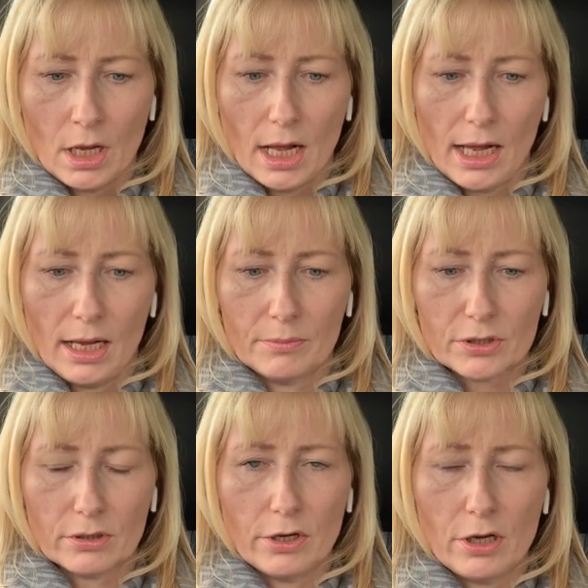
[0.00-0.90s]

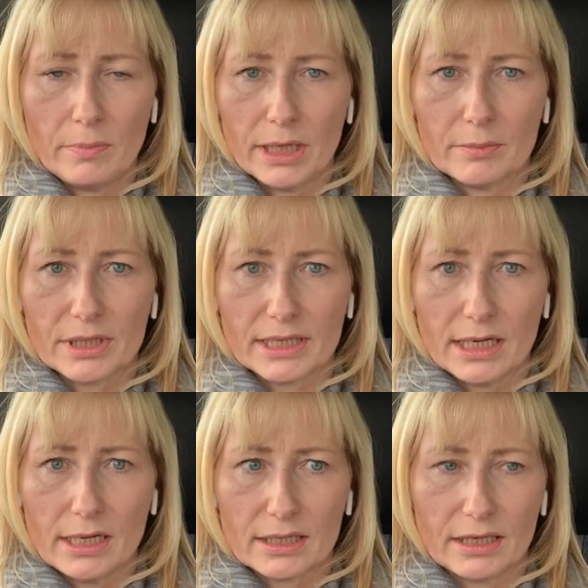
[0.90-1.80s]
So learn by your mistakes.